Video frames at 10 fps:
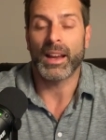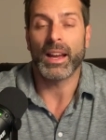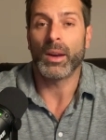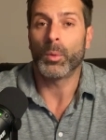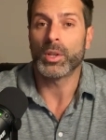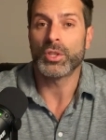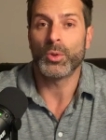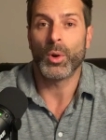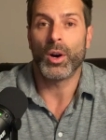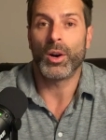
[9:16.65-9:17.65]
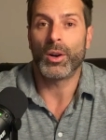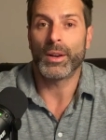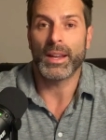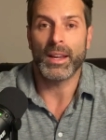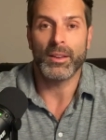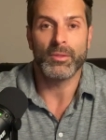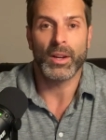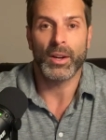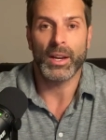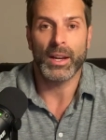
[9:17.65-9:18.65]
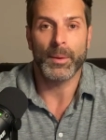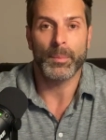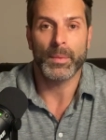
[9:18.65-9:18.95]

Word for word: I wish you all a very